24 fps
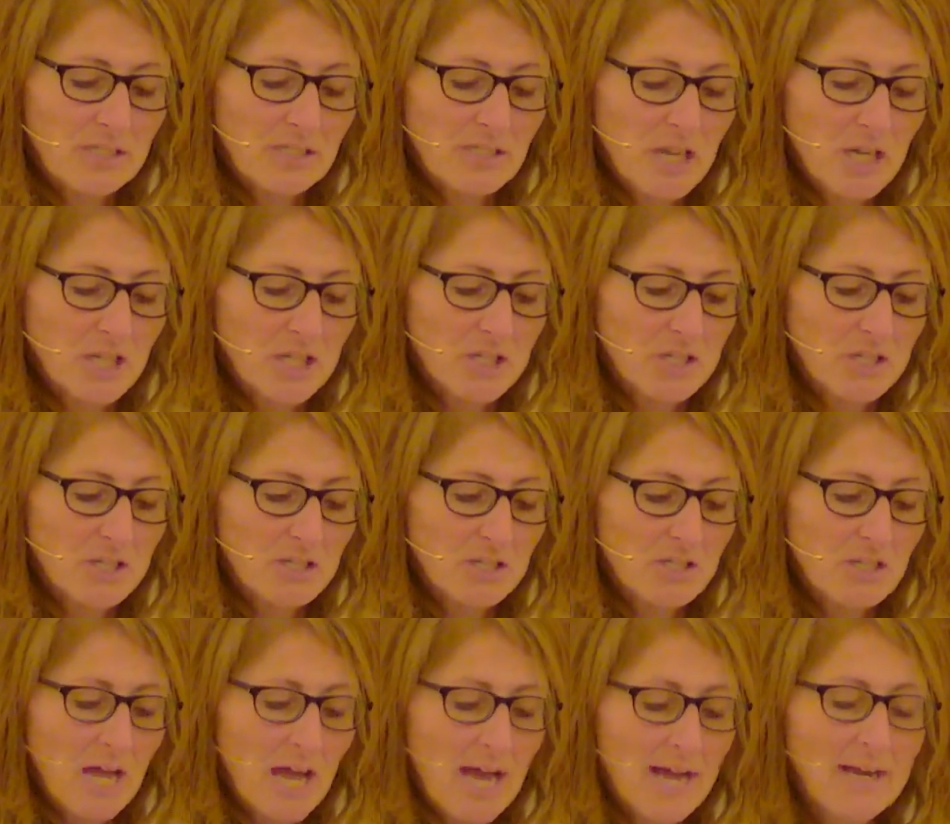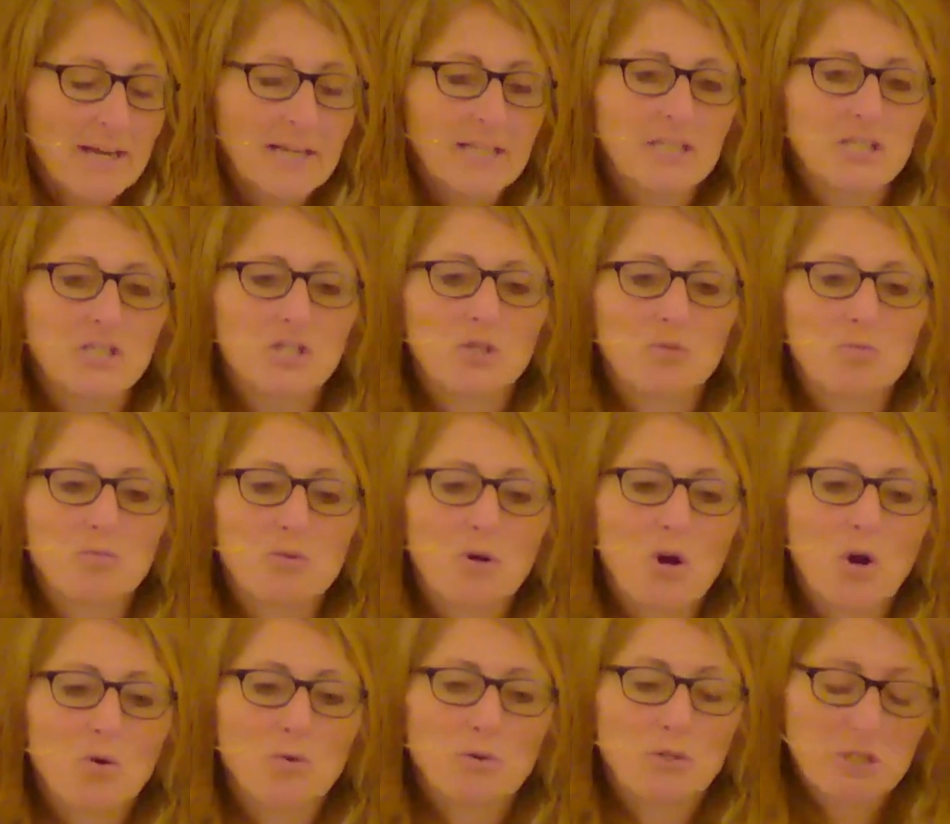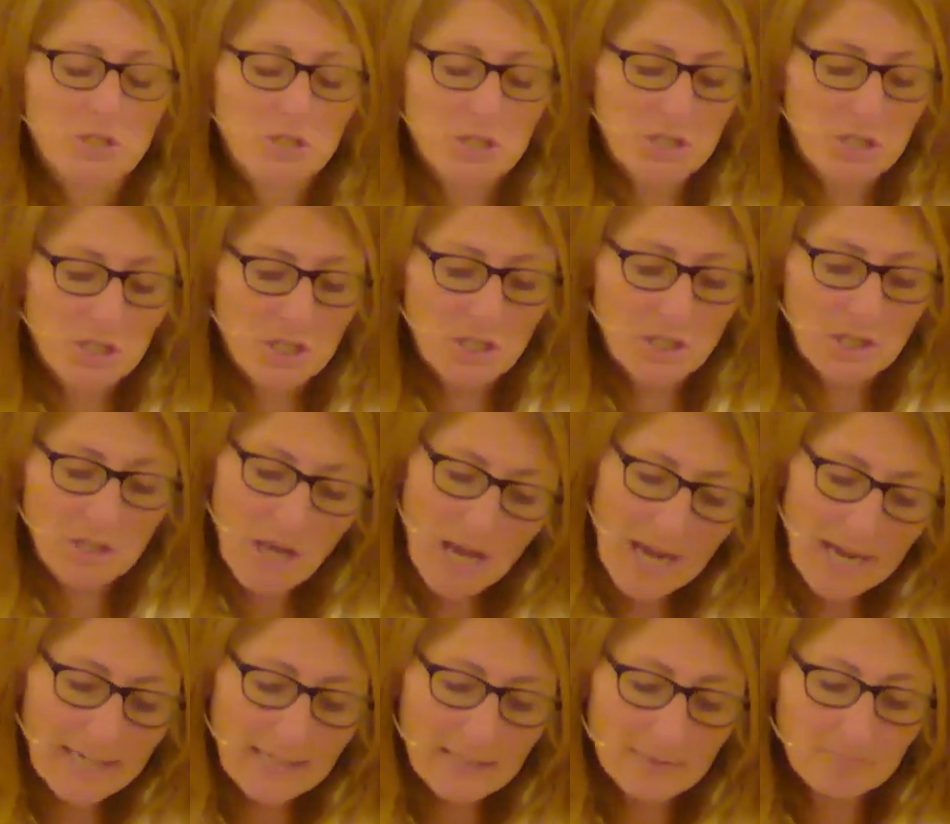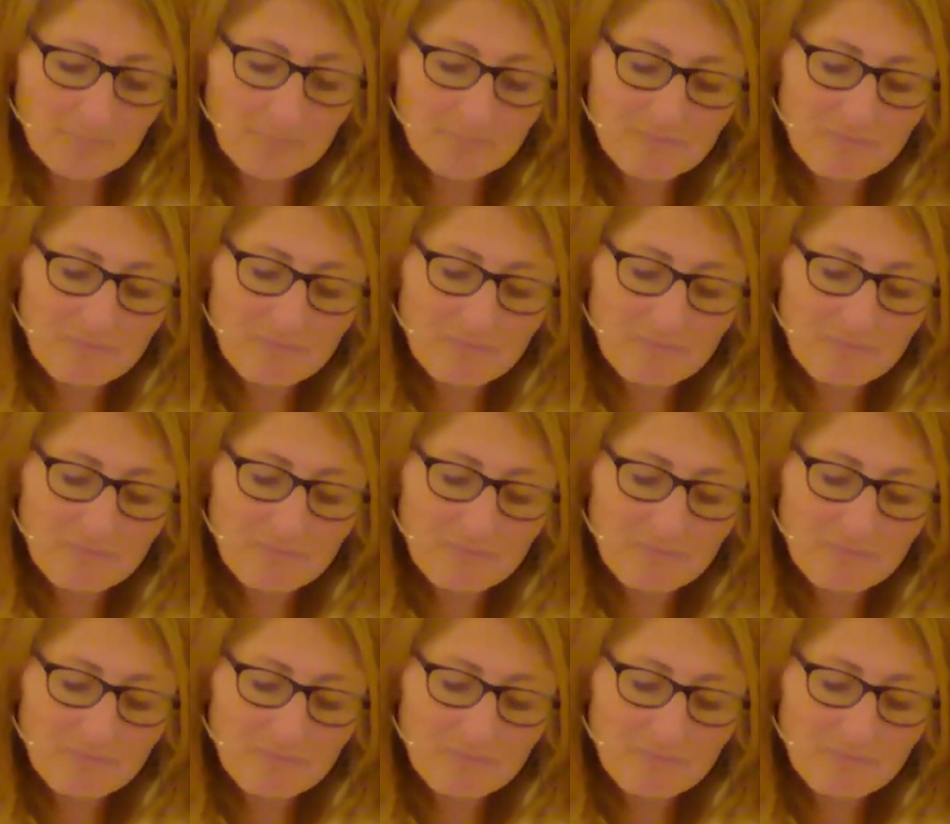such societies are prone to decline.